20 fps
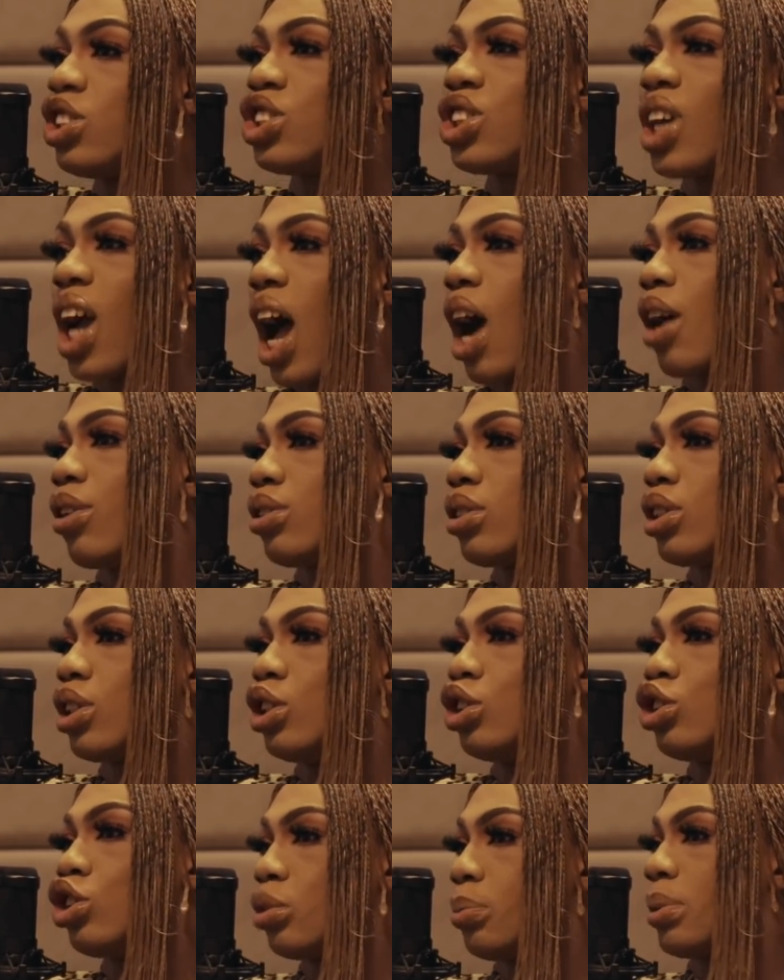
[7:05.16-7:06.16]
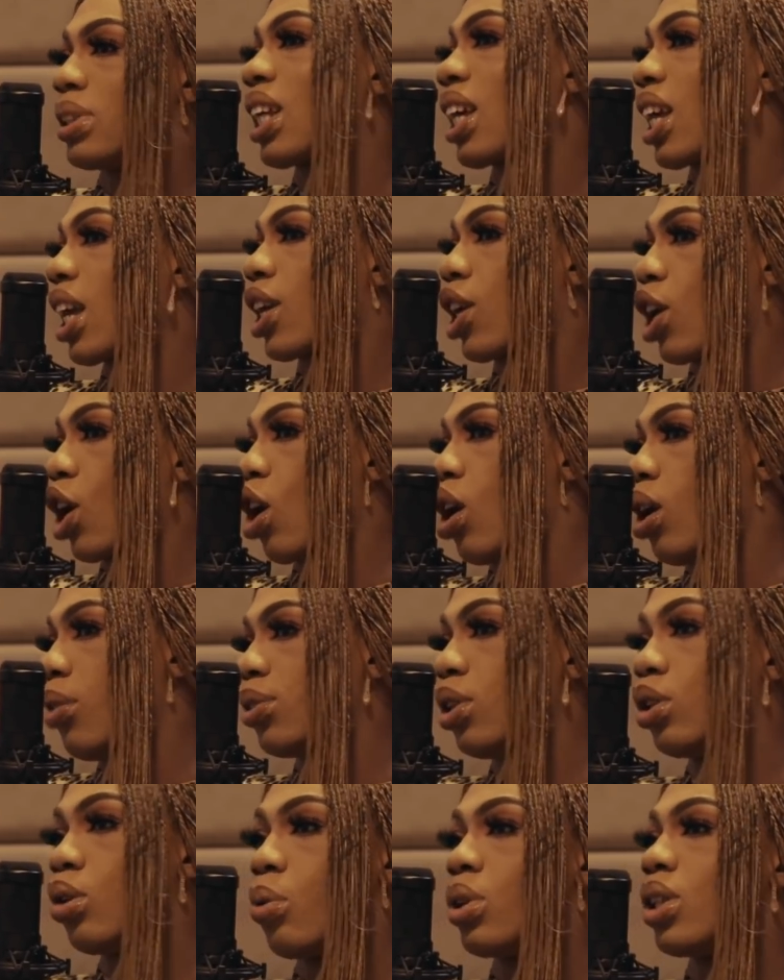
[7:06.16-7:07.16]
a child should be taken care
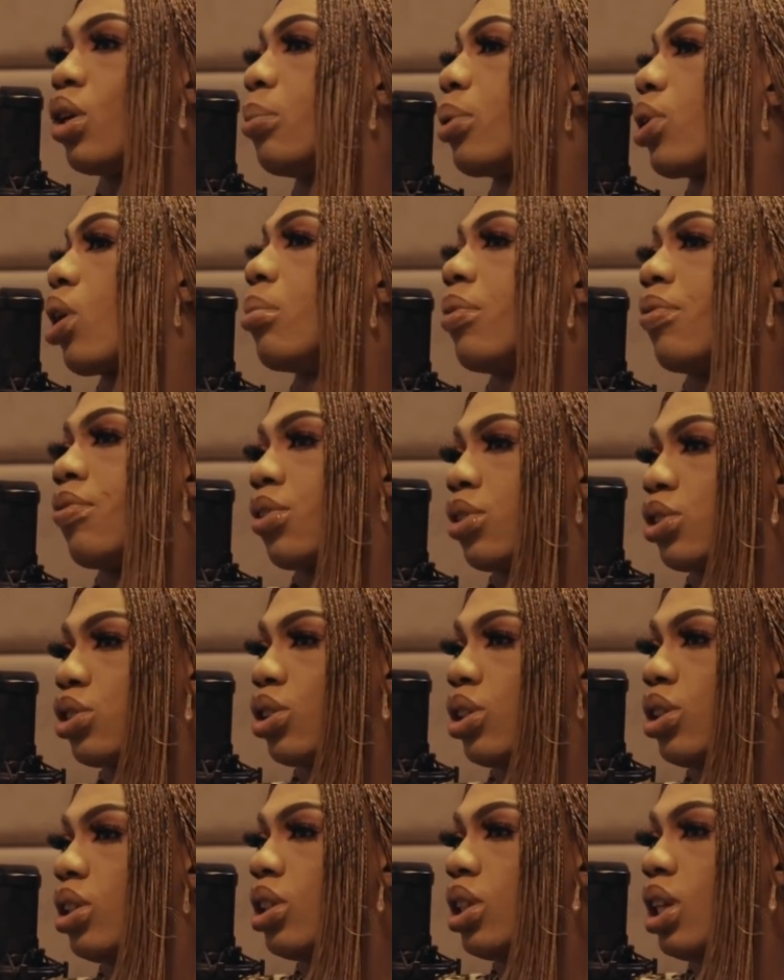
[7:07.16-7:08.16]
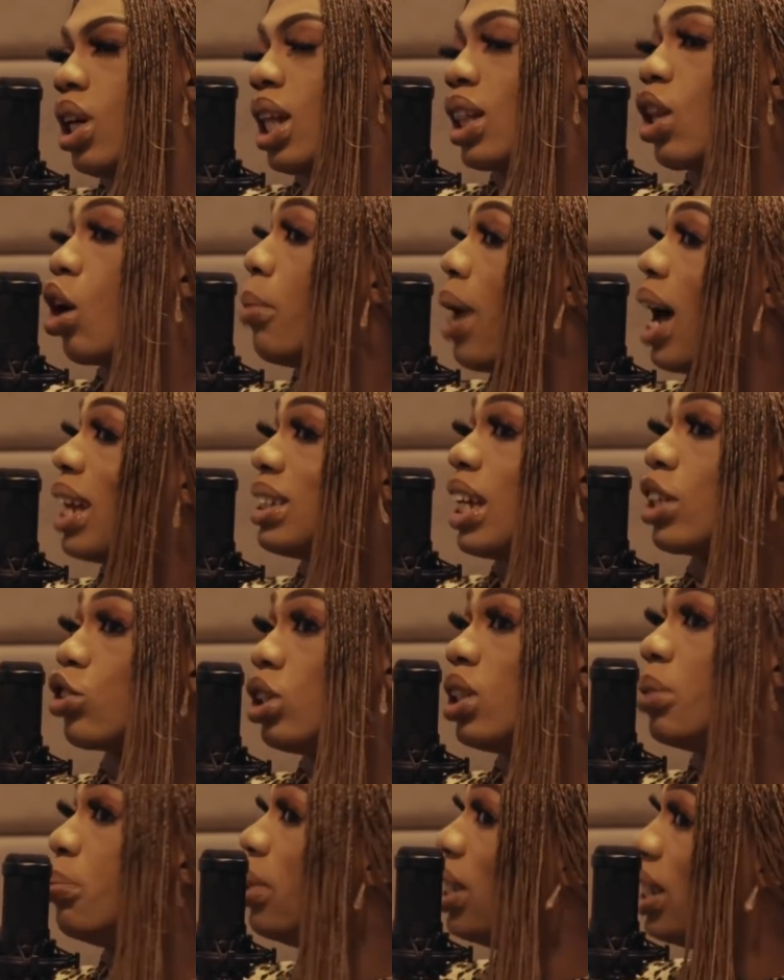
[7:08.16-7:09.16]
of. Don't know what they'll become in future. That my aunt actually